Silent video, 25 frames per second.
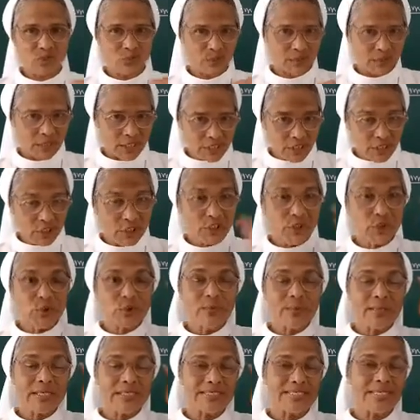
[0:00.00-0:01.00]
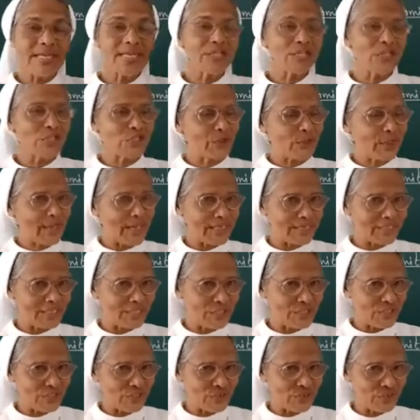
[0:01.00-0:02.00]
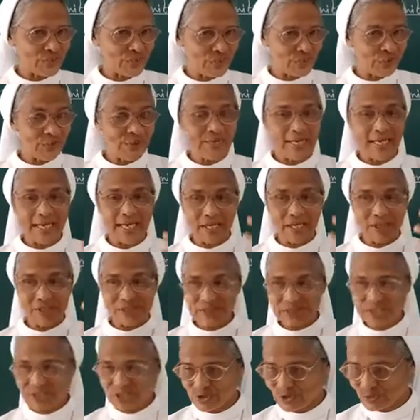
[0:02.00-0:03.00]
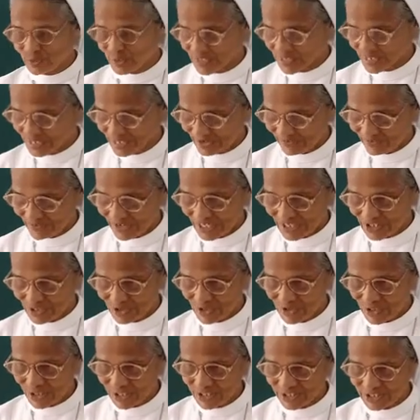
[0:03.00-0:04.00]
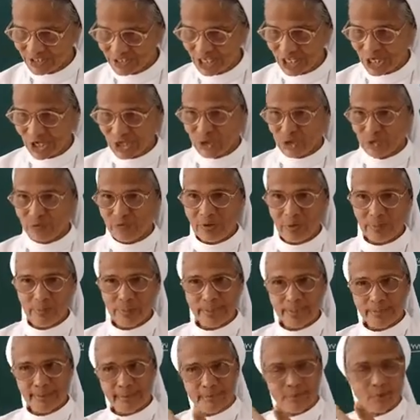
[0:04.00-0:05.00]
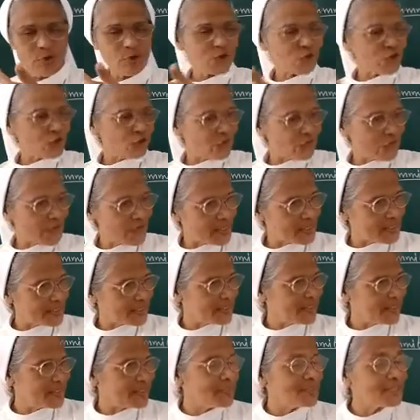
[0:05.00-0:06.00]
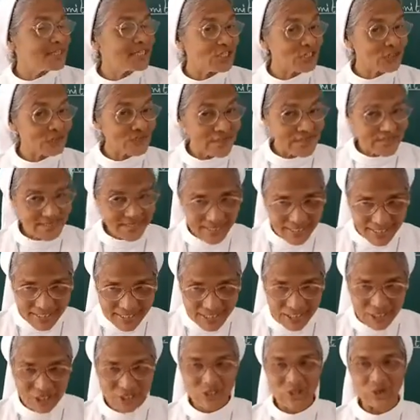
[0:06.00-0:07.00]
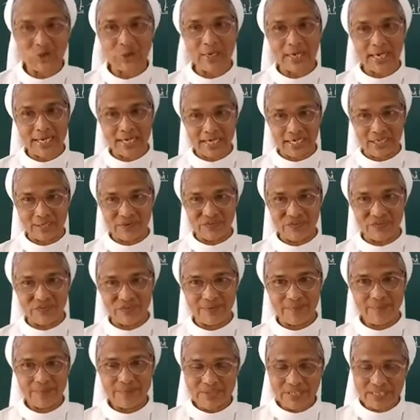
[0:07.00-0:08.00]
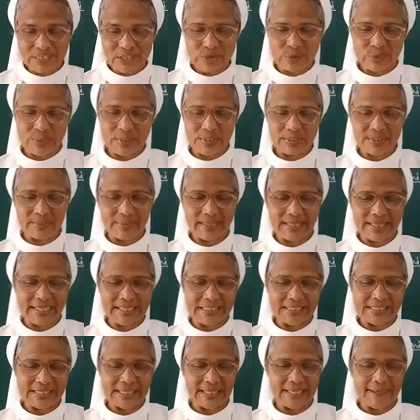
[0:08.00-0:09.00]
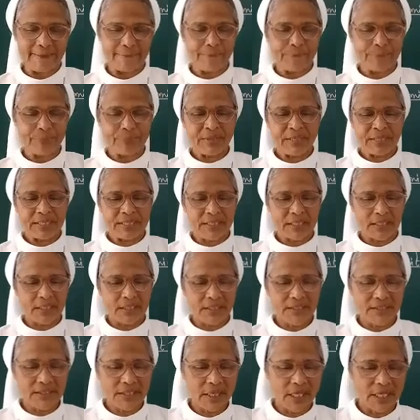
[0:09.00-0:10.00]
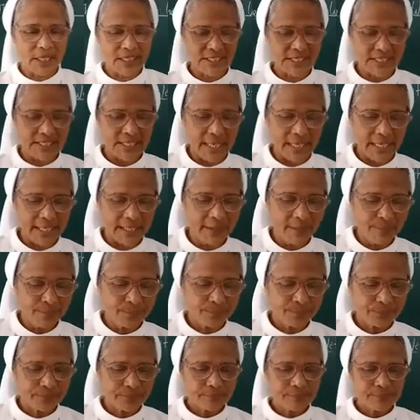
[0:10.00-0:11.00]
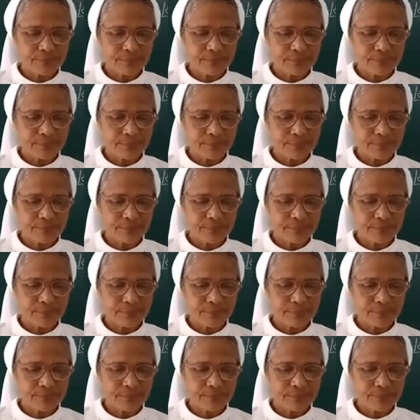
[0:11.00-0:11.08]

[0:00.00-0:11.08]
So that you will change your attitude. Your life situation will change. You will be able to face any situations in your life. That is what the man is saying. The last line.